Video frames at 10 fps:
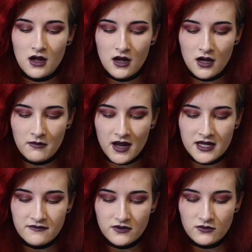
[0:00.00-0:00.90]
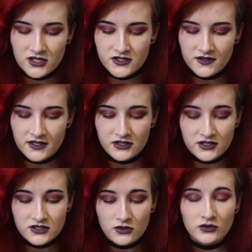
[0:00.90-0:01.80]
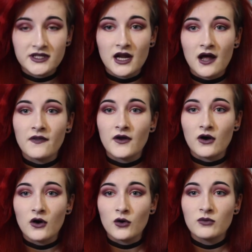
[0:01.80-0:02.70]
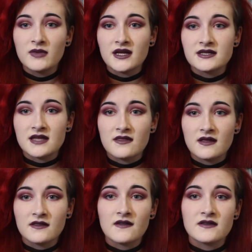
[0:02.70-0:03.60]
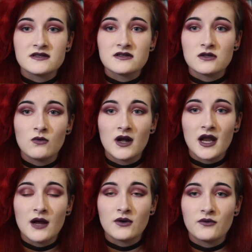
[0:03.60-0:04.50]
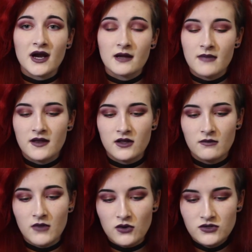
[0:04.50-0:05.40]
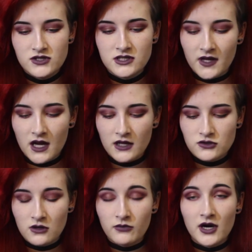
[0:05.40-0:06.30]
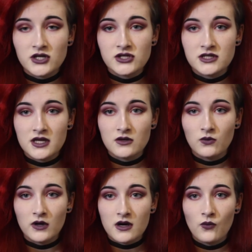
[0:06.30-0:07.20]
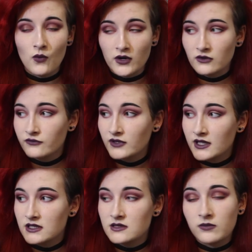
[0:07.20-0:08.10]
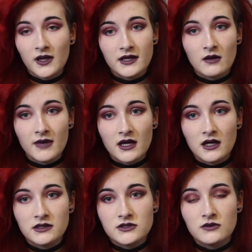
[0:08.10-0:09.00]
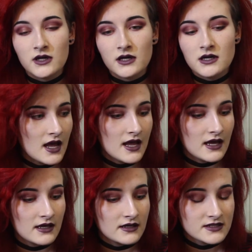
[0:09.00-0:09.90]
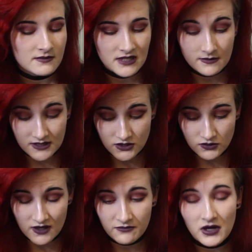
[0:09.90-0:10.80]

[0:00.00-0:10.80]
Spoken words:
I even wish that they just sold it on their own because I think that this is the one I would recommend the most. The contour brush did work wonderfully to blend out my contour, and sometimes I do have